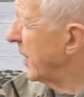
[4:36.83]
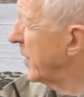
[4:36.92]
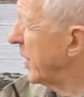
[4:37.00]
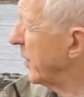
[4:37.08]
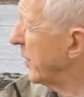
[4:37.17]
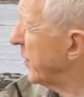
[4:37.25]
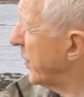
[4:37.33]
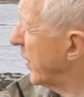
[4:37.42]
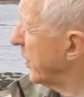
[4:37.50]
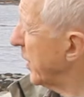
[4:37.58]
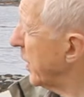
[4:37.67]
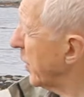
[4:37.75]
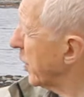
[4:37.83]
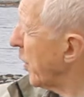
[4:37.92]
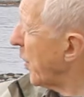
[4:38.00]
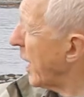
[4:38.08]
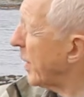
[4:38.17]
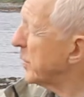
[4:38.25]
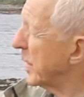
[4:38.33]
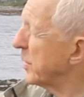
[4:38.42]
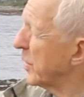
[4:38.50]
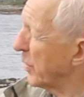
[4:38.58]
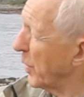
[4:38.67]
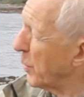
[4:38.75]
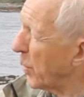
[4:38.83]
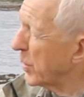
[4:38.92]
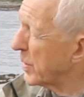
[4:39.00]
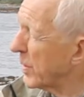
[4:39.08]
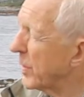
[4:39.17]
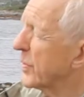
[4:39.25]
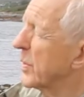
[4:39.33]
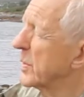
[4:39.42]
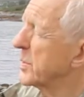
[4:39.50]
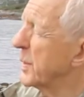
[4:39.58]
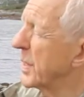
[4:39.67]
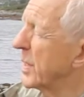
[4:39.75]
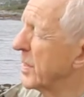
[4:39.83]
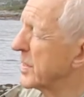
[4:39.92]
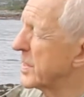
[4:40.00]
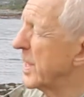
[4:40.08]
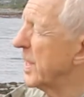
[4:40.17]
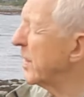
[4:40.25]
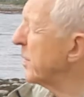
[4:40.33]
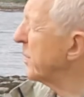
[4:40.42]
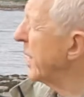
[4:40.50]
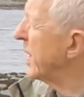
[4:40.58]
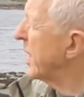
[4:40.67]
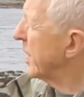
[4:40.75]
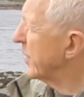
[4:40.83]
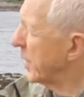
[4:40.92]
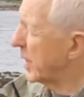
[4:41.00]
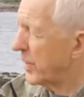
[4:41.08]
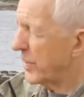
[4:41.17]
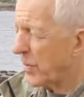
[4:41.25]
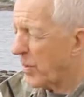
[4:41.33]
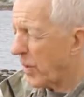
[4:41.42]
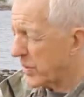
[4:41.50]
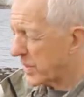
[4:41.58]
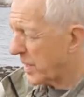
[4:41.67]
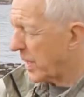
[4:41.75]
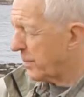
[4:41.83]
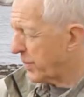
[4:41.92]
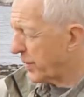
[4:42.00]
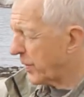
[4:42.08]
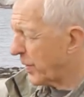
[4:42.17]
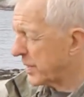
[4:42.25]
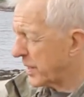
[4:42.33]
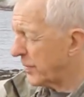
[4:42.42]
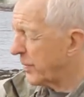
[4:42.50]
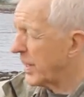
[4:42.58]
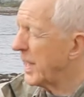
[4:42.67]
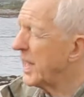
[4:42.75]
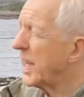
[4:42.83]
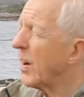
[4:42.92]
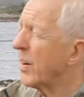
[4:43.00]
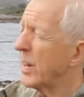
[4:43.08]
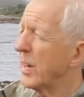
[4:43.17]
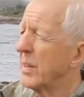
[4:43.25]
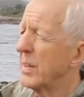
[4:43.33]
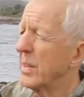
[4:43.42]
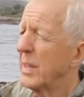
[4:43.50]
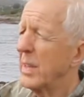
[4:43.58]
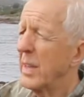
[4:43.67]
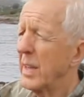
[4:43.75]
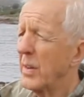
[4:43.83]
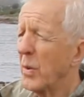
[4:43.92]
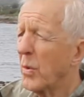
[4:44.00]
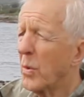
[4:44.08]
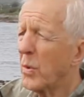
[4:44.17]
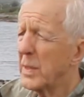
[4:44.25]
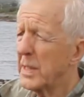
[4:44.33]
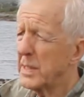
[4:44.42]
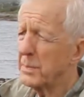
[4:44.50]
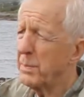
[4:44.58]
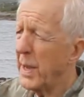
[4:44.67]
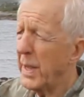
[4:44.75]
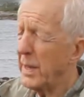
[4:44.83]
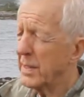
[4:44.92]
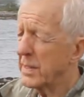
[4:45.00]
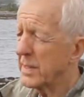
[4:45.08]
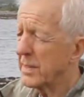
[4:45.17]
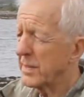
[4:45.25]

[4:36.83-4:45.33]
And the further you go out into the water, of course we can't see them, the rocks get progressively younger in all these bays.